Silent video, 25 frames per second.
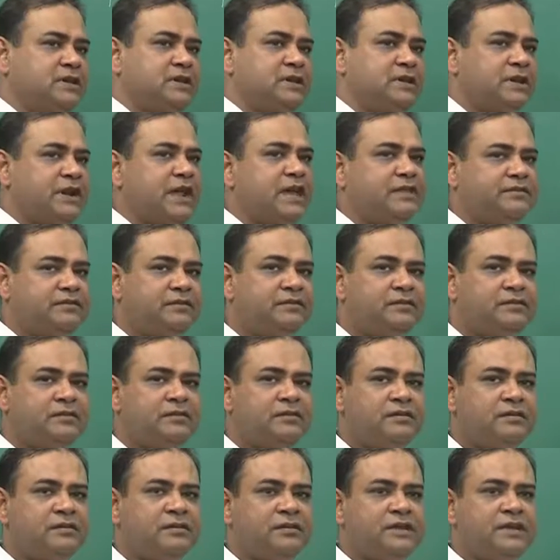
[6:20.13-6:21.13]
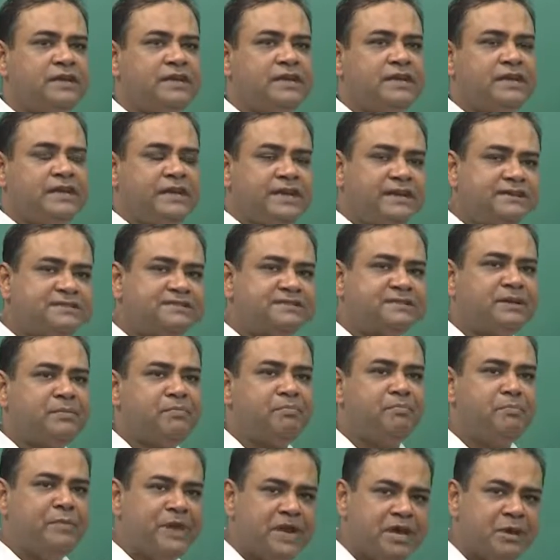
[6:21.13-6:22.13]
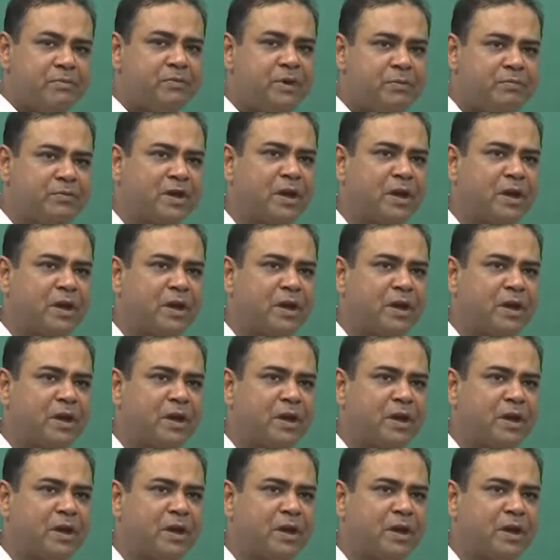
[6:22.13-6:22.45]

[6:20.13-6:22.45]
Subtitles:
rather it is the minimum